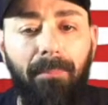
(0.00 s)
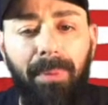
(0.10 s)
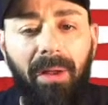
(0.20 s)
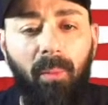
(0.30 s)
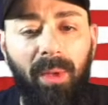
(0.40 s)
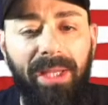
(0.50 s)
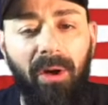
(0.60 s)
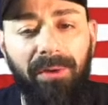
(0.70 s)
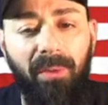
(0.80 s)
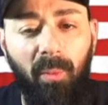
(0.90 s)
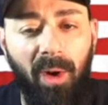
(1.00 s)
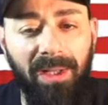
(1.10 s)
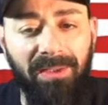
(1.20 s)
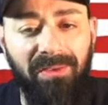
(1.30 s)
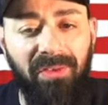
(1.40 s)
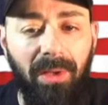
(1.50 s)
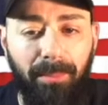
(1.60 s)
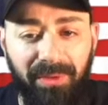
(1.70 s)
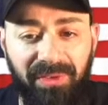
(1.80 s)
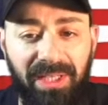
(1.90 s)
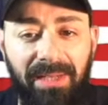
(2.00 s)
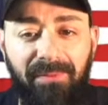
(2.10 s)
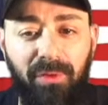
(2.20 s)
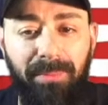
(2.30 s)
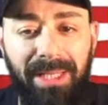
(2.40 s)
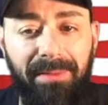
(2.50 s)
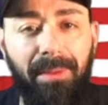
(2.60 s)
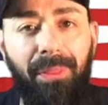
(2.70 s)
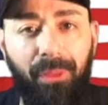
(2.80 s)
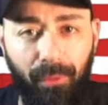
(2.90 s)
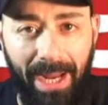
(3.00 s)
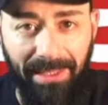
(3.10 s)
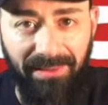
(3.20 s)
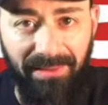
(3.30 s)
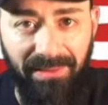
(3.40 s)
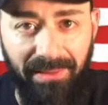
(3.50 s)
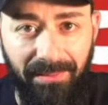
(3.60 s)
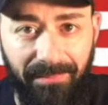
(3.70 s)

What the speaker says: But we are the ones perceived to be the threats.